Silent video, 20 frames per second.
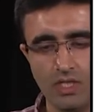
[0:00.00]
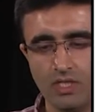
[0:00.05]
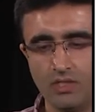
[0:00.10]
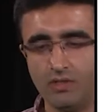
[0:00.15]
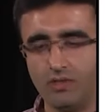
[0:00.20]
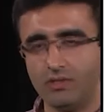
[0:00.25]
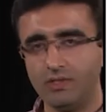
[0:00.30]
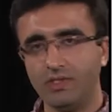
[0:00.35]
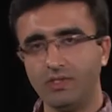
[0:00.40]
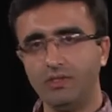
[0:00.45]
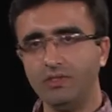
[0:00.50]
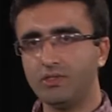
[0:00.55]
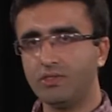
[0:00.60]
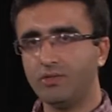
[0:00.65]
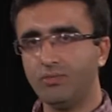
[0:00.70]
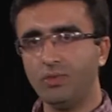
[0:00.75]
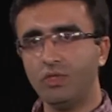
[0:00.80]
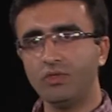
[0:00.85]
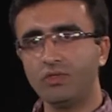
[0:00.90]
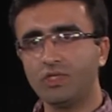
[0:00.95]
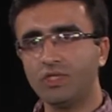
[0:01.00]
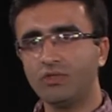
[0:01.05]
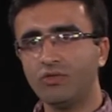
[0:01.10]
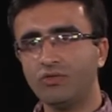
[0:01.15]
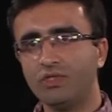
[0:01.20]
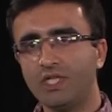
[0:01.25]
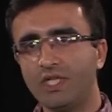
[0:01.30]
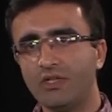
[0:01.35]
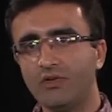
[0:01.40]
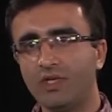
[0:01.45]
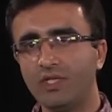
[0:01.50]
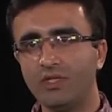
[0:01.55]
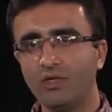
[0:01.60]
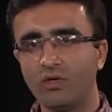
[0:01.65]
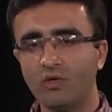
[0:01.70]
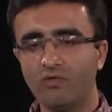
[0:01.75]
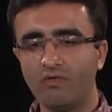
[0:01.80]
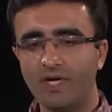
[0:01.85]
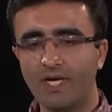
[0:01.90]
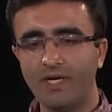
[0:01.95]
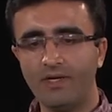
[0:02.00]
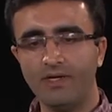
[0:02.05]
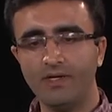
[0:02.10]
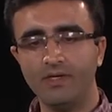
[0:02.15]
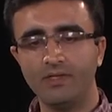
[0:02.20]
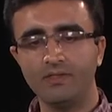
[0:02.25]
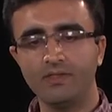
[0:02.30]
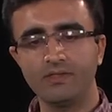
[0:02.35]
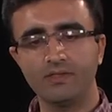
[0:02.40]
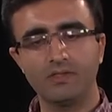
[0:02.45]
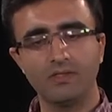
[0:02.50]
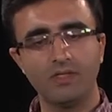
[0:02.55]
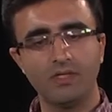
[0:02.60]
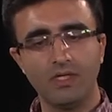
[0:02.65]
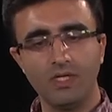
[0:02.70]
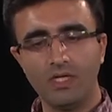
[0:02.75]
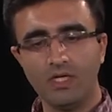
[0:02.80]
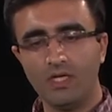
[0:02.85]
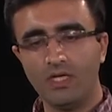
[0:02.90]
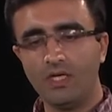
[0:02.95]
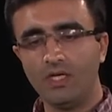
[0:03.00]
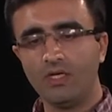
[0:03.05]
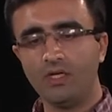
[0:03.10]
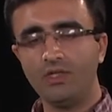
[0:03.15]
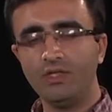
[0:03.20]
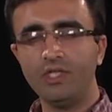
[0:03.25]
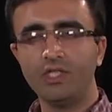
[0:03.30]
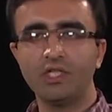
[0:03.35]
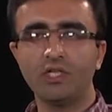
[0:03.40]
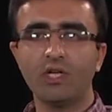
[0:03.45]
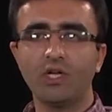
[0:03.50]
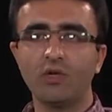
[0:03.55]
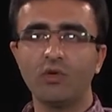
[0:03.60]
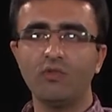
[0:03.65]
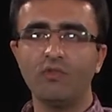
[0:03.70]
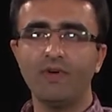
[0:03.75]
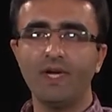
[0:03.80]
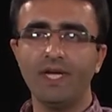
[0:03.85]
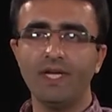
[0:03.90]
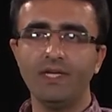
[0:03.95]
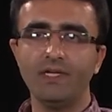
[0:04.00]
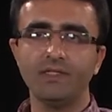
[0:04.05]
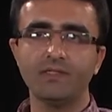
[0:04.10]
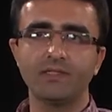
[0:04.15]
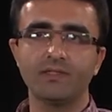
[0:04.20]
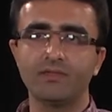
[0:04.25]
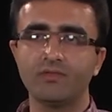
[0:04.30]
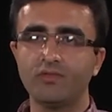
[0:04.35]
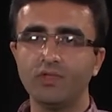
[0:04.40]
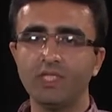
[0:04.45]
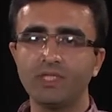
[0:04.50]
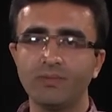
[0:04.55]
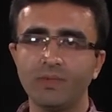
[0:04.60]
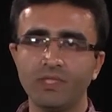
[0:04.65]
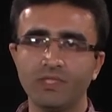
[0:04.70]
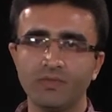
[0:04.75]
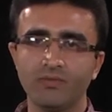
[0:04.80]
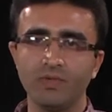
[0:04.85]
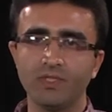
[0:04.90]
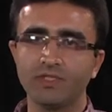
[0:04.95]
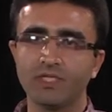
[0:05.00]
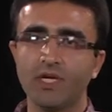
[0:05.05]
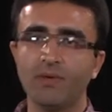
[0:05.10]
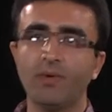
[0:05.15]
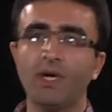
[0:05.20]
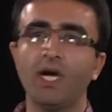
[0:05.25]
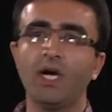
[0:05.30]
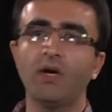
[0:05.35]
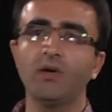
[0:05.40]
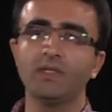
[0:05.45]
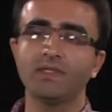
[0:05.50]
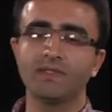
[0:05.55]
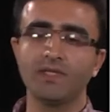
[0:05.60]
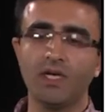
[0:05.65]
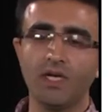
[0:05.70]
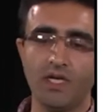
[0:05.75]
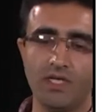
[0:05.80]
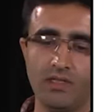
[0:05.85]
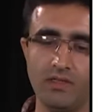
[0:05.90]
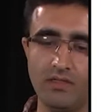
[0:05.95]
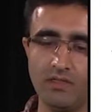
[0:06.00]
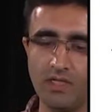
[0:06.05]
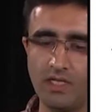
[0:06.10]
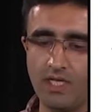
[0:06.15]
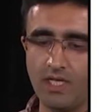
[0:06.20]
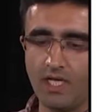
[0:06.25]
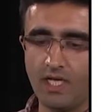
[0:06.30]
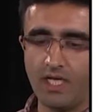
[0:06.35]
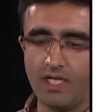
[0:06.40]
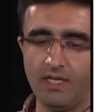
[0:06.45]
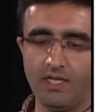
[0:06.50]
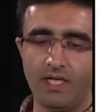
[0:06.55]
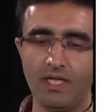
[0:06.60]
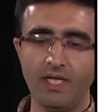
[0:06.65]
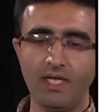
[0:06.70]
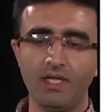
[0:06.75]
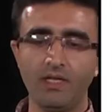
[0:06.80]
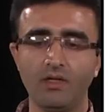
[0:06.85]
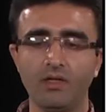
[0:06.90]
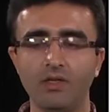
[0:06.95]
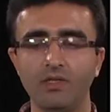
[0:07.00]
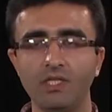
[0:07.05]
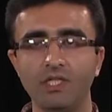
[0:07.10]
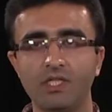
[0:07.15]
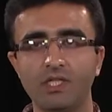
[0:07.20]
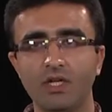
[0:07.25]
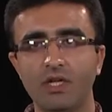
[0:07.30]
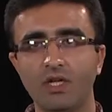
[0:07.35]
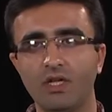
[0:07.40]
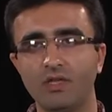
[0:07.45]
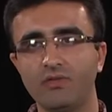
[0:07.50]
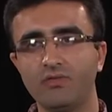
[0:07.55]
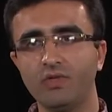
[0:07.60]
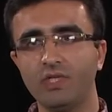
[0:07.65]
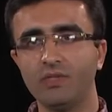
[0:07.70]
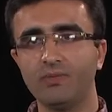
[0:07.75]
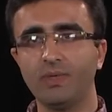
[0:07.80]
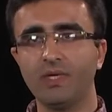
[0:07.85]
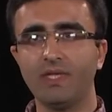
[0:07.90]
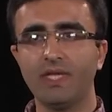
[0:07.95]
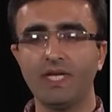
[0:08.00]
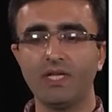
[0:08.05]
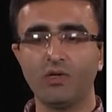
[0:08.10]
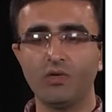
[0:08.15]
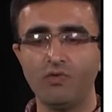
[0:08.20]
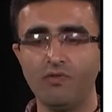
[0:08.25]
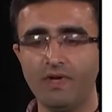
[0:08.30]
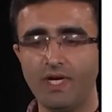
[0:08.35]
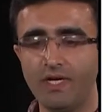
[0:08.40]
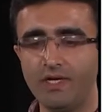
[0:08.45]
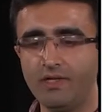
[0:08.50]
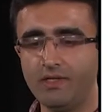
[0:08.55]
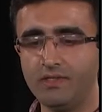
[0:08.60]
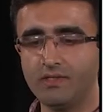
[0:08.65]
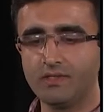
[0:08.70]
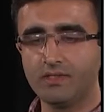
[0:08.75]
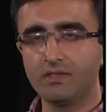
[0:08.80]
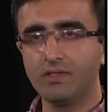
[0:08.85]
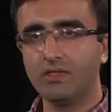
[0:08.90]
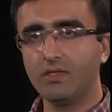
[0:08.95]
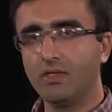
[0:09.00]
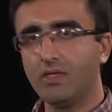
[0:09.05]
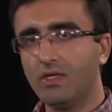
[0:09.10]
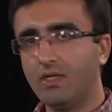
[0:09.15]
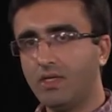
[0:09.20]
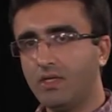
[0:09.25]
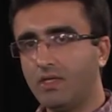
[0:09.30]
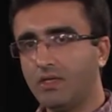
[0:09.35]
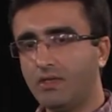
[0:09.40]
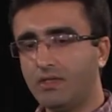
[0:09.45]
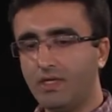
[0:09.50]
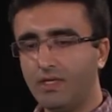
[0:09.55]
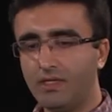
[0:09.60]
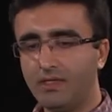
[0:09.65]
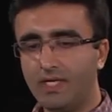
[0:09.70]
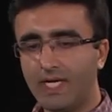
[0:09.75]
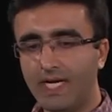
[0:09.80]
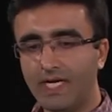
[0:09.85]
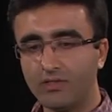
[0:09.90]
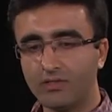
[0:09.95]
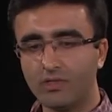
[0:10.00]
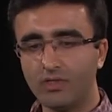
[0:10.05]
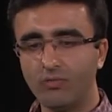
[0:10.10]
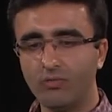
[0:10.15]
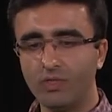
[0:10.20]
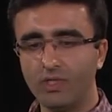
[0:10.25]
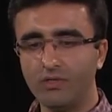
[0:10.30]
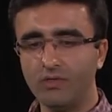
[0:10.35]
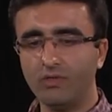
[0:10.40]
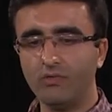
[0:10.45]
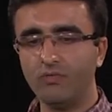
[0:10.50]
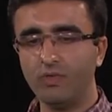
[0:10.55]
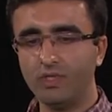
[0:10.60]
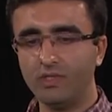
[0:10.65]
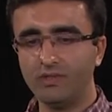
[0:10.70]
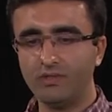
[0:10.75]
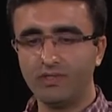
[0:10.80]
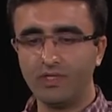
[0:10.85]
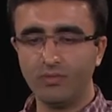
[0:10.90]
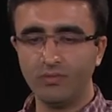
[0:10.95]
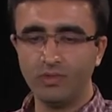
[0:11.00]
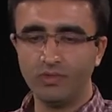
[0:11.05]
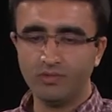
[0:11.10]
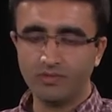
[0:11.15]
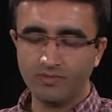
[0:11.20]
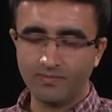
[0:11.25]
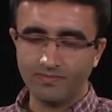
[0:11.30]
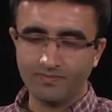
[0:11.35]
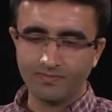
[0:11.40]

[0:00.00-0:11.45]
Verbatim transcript: There's a distribution to generate the covariates, condition on covariates, treatments were somehow assigned, and then condition on treatment and covariates, the, the outcome were, were determined.